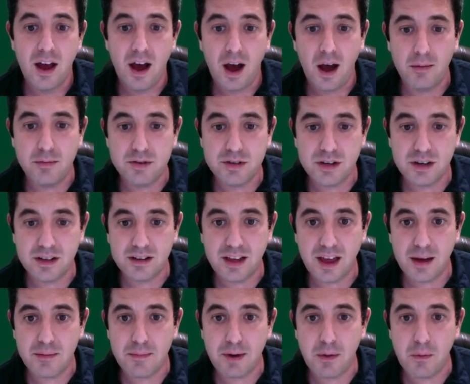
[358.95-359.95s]
I'm just going to
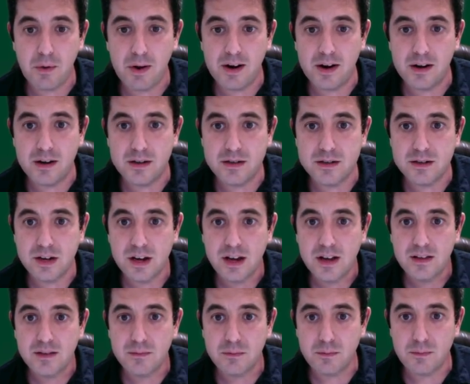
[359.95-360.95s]
take my winners.
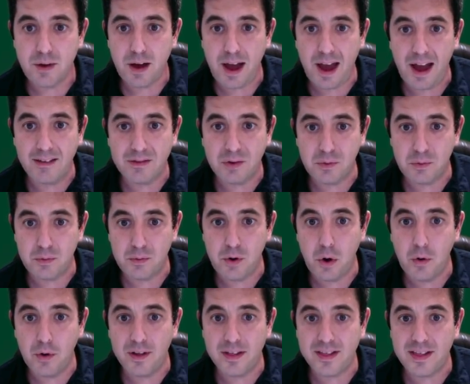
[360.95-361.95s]
I have to
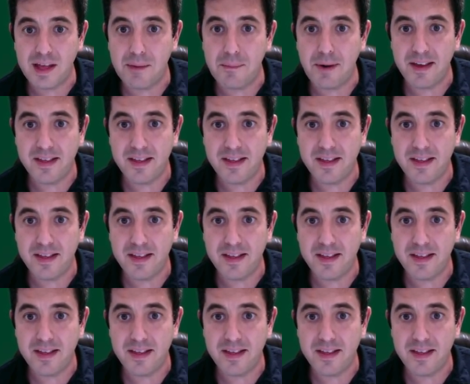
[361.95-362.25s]
notice that my